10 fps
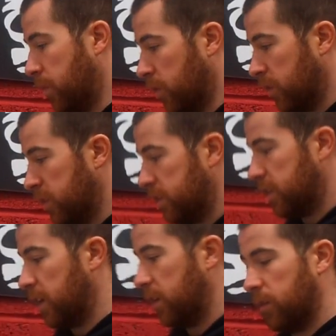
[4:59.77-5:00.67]
pulls,
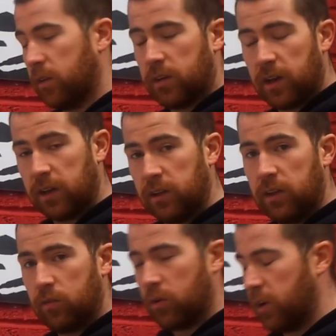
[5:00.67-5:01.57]
getting their
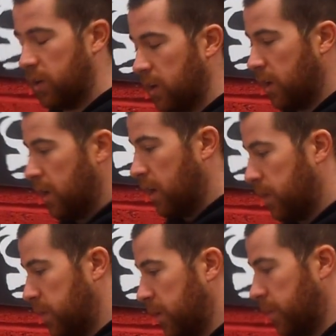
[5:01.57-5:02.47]
technique right,
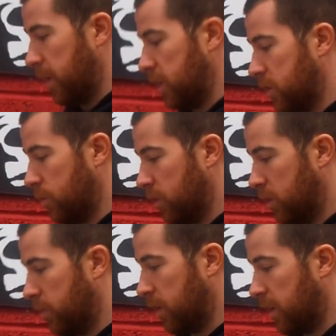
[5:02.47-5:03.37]
and being patient with
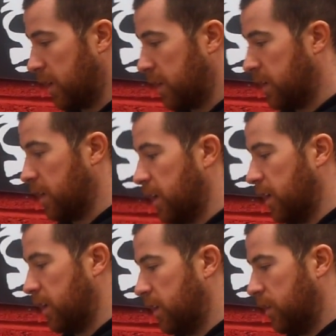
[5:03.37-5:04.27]
them on that.
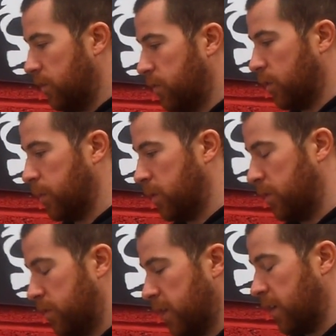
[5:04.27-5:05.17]
And up to
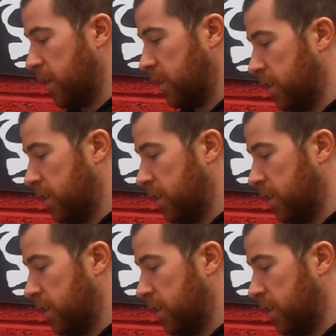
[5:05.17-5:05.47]
the far end of